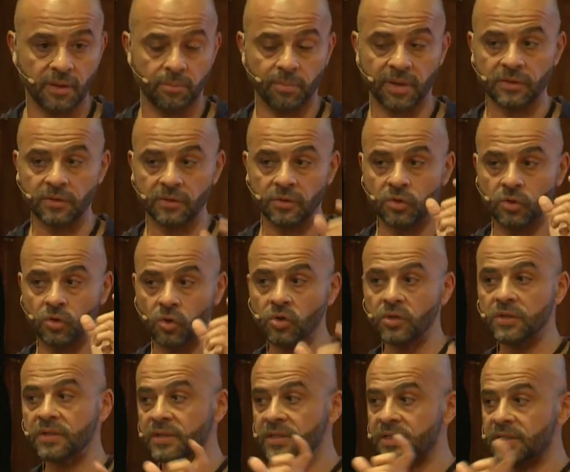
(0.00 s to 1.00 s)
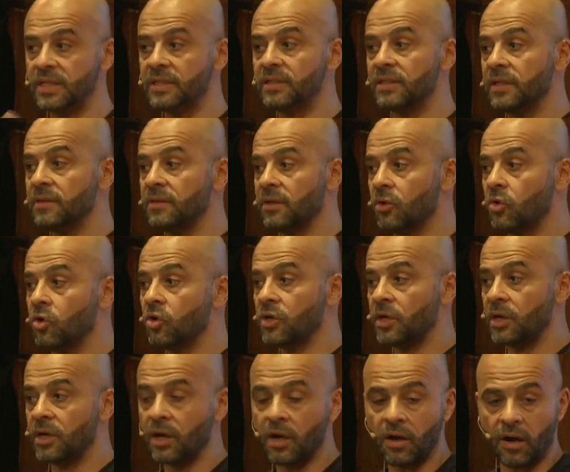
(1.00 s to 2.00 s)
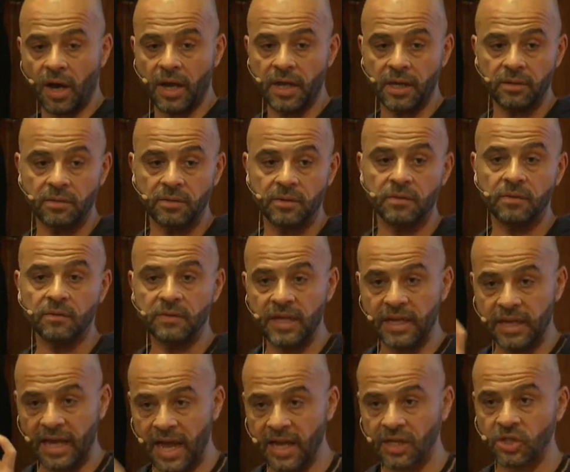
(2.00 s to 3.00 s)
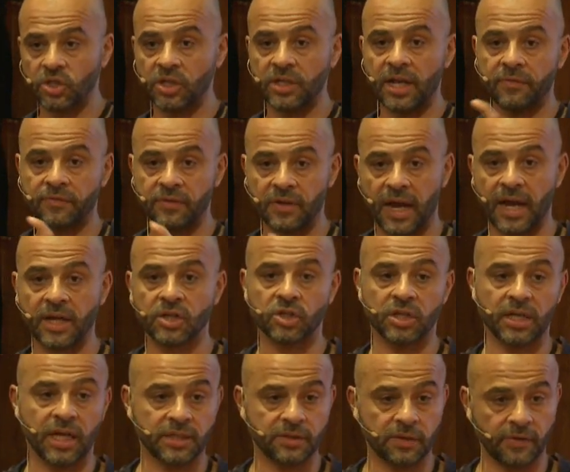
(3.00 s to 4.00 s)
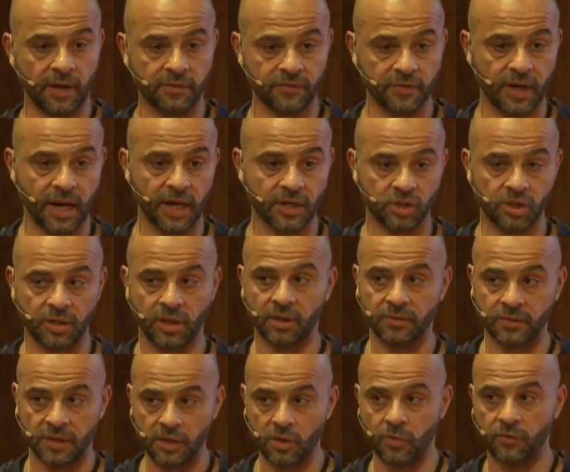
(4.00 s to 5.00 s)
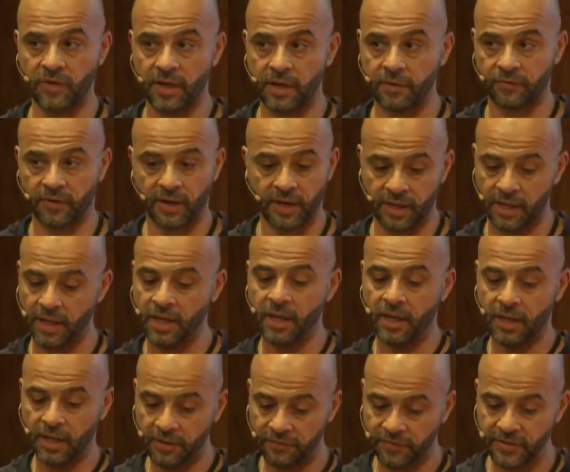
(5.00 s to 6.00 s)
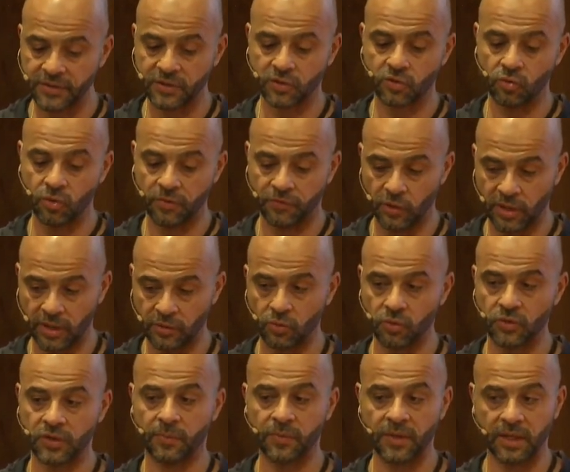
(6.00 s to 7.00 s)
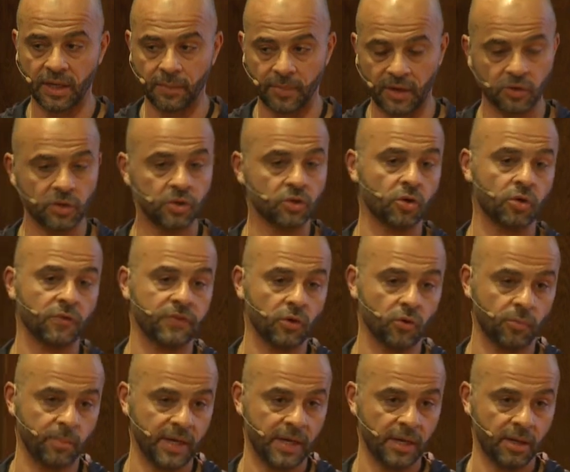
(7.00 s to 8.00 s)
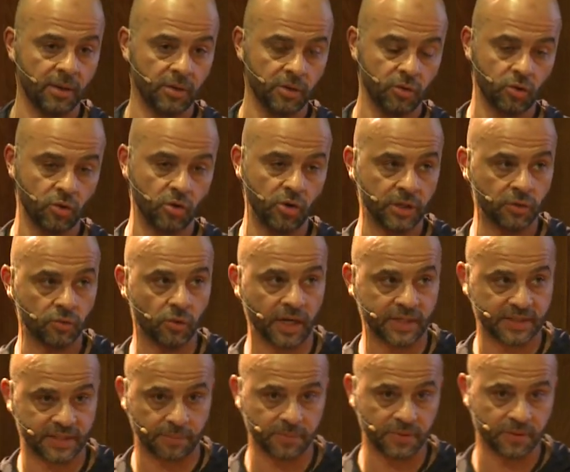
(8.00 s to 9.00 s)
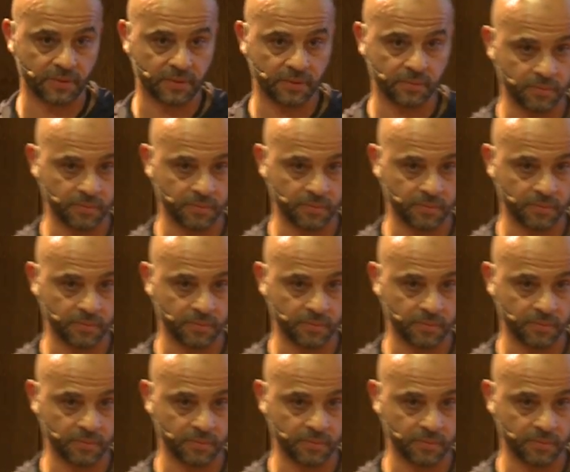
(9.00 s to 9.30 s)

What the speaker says: But don't sit in the corner and cry. Take action after action after action until you verify if it's true, if you can do something about it, or if you're going to accept it.